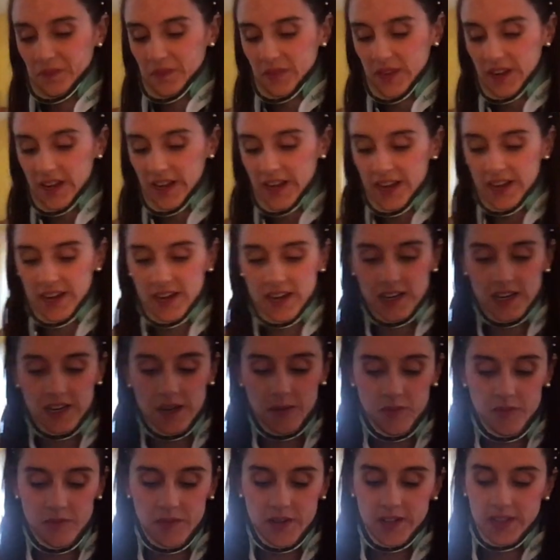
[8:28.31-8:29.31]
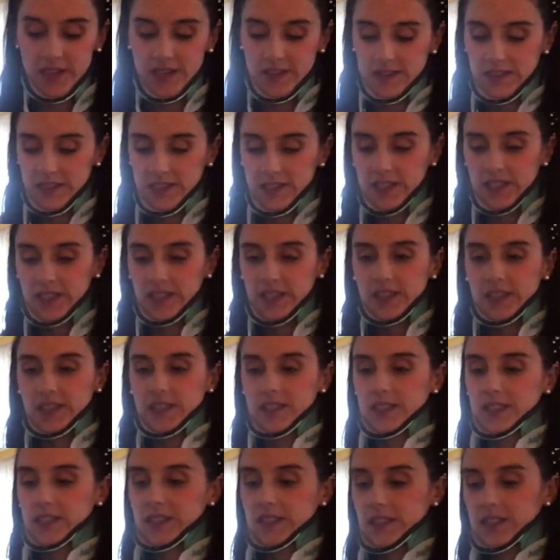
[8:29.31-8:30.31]
Okay, I got a couple more things in here.
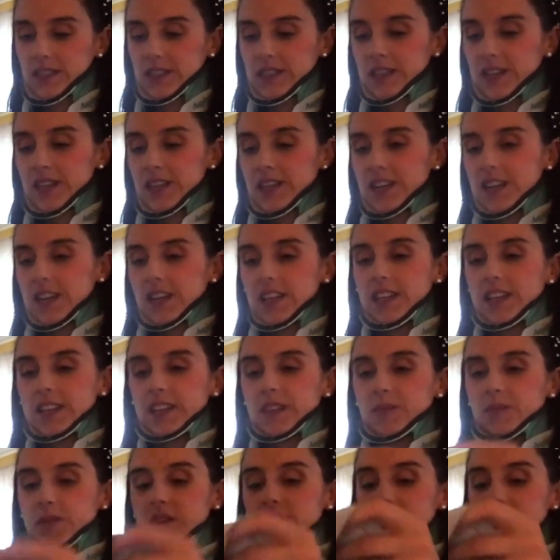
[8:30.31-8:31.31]
This one